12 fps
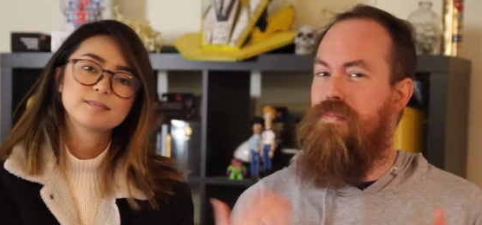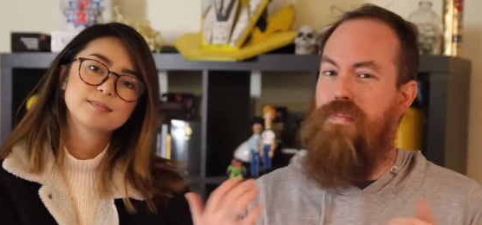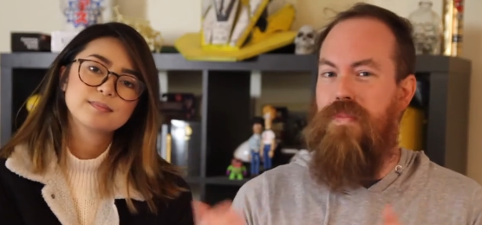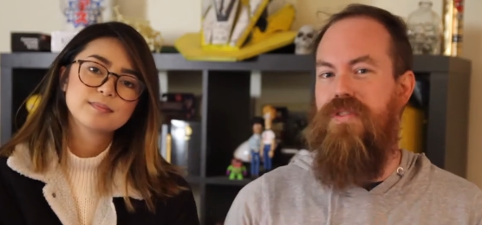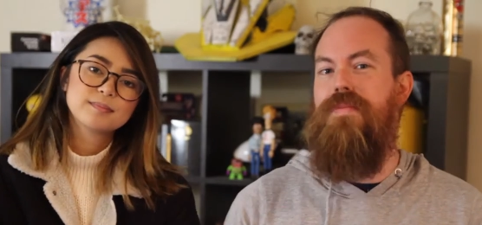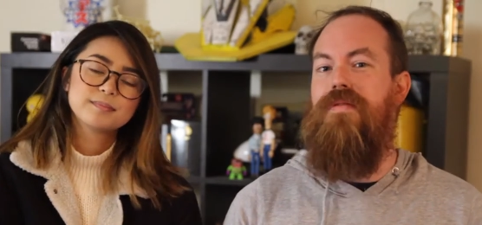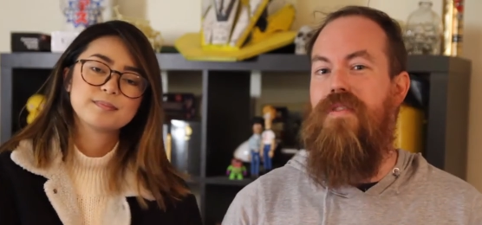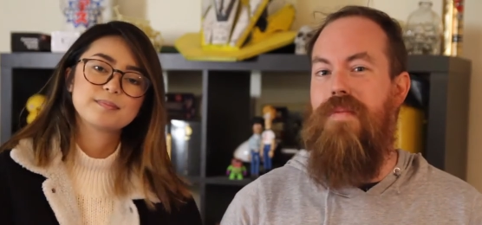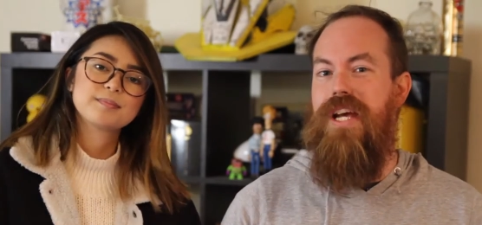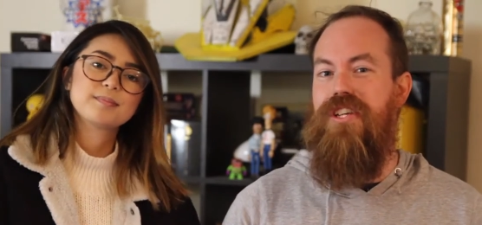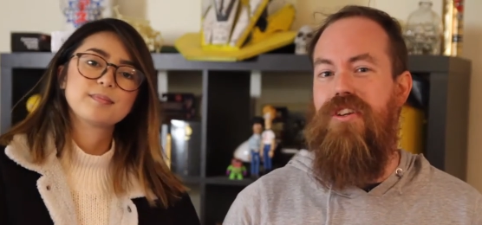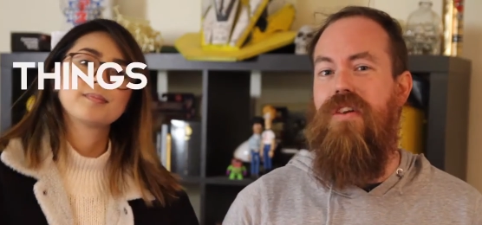Speaker 1: some
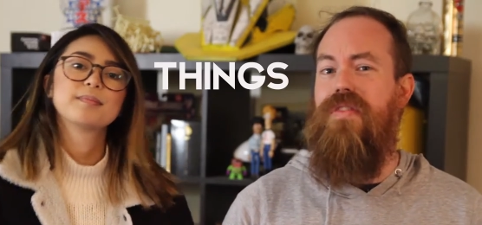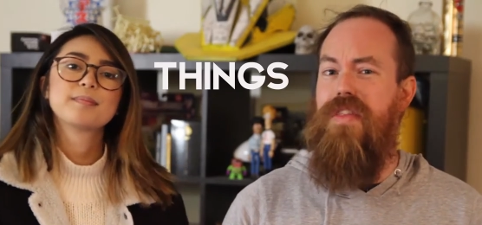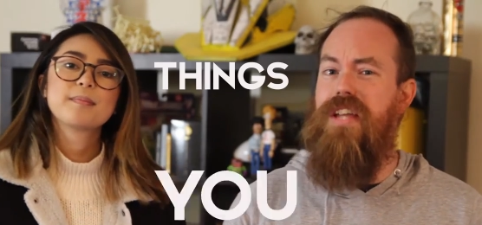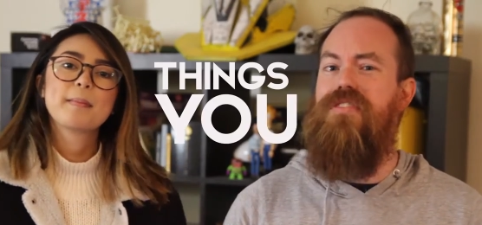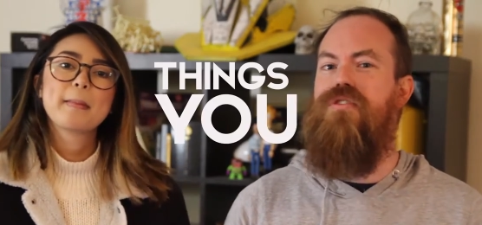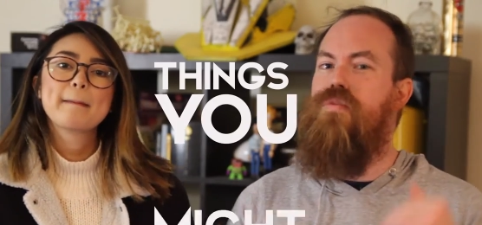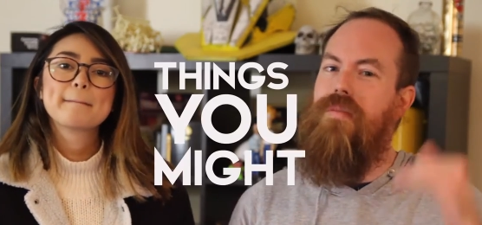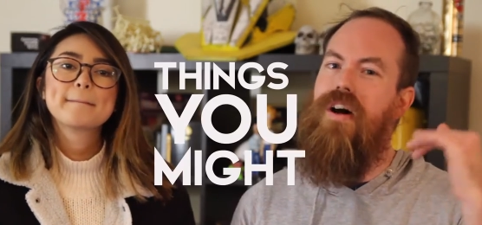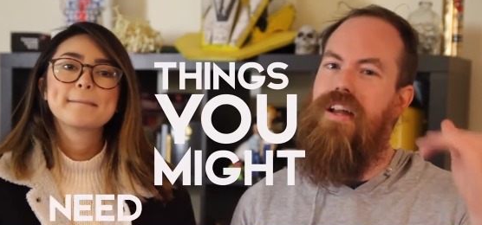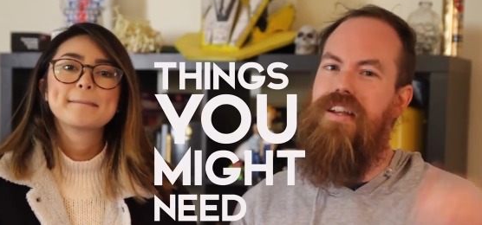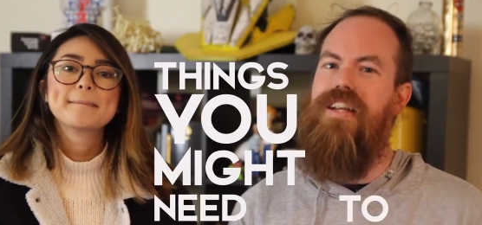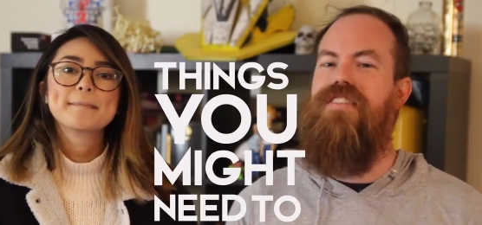information of things you
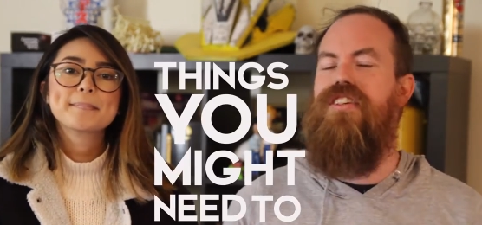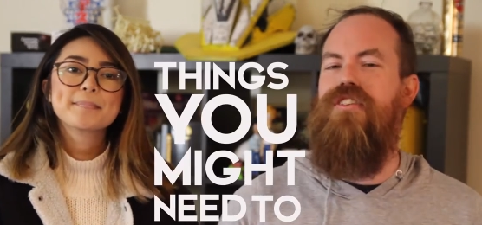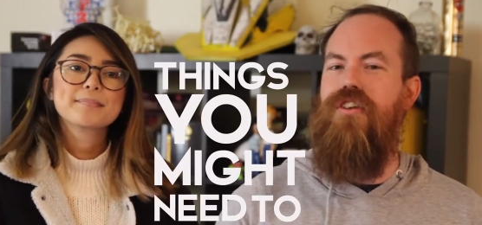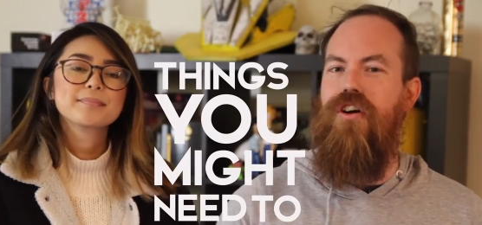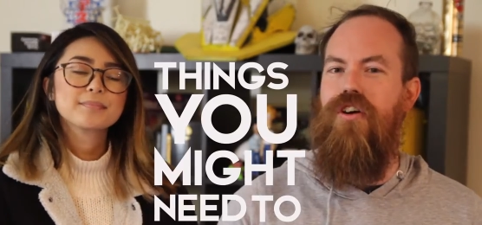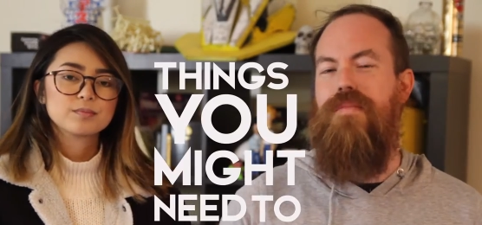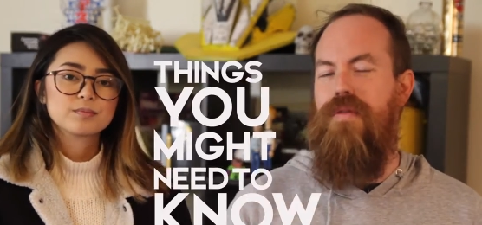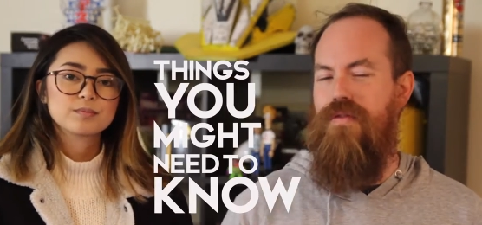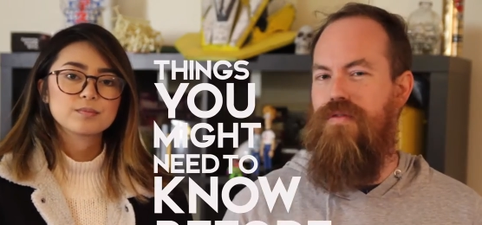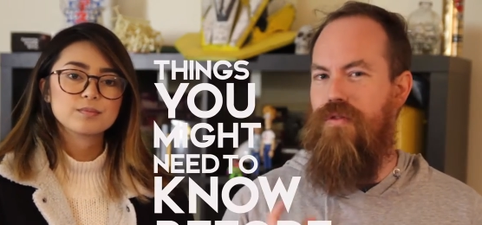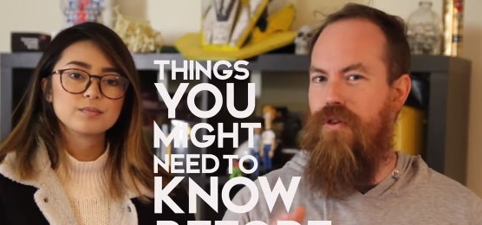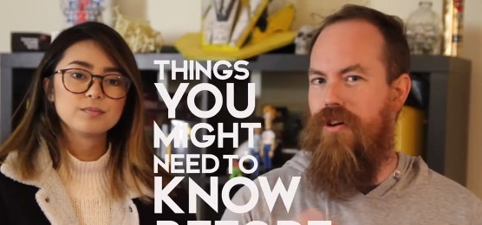might need to know
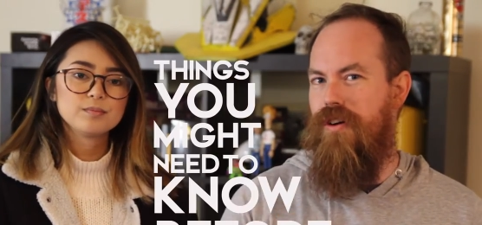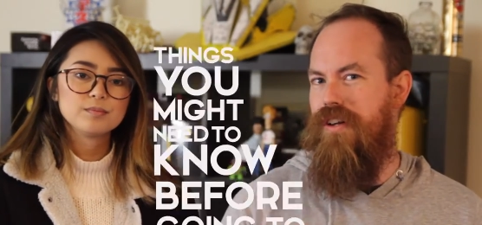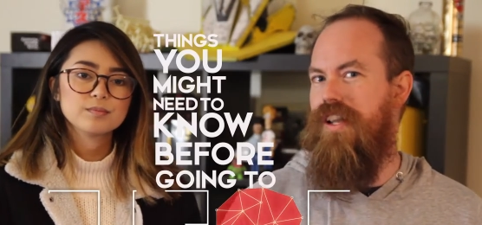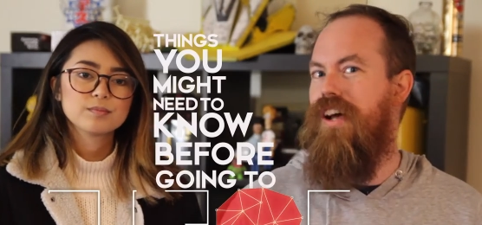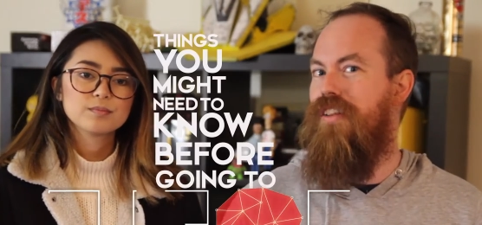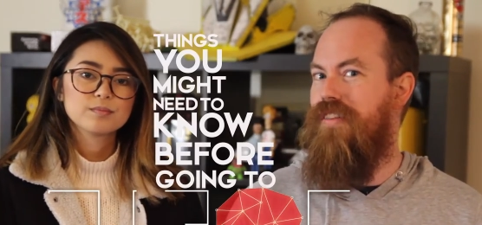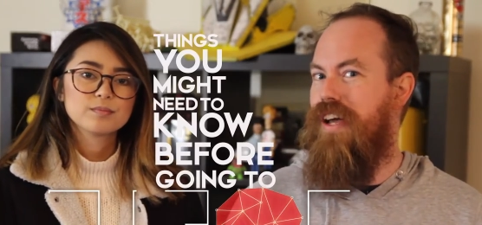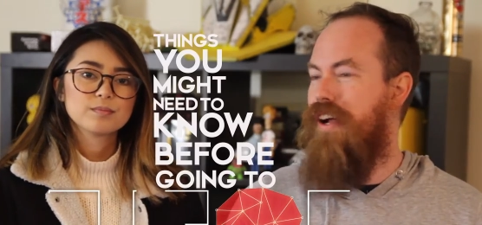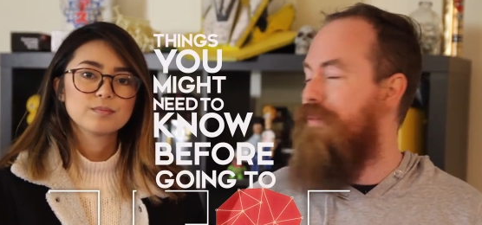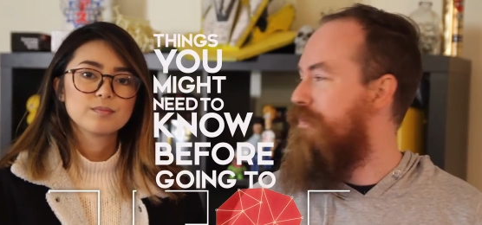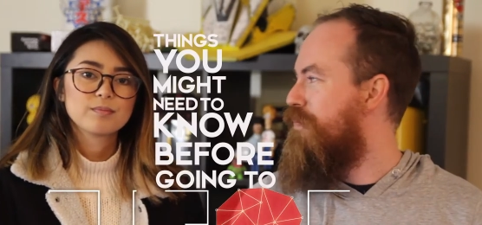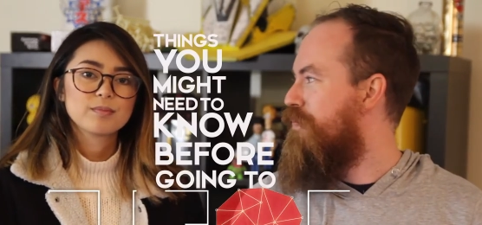before going to
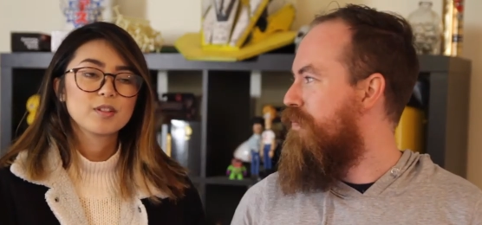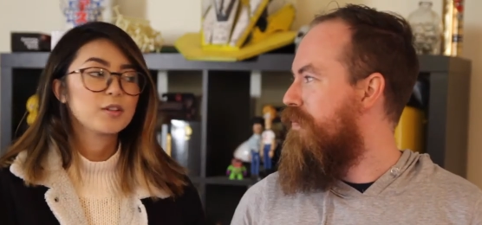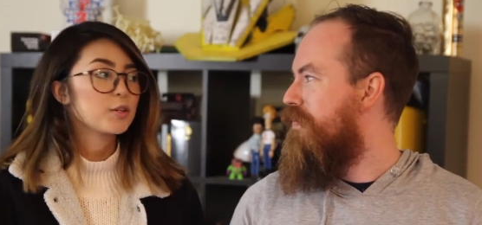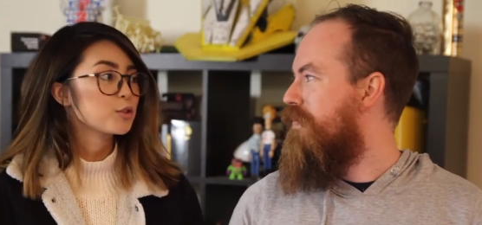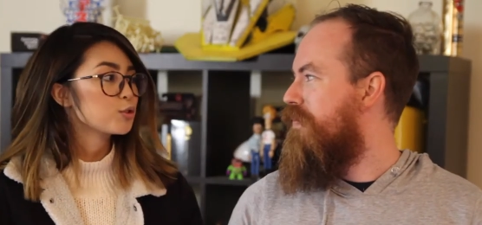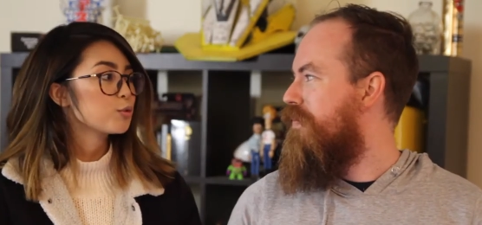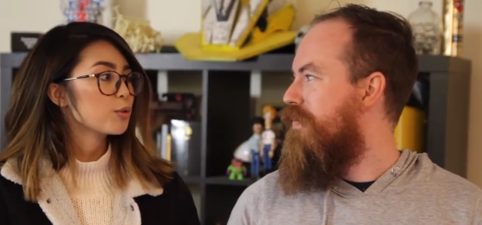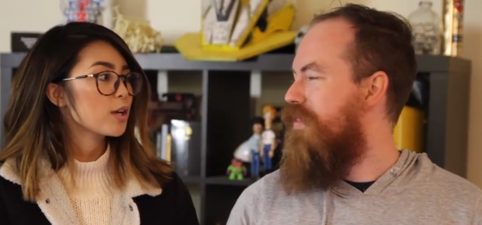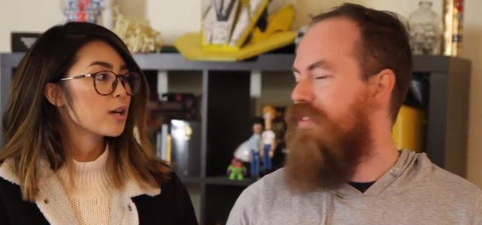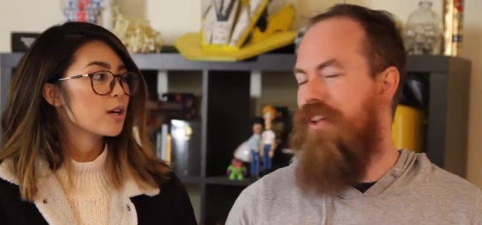elevator.
Speaker 2: Let's do this.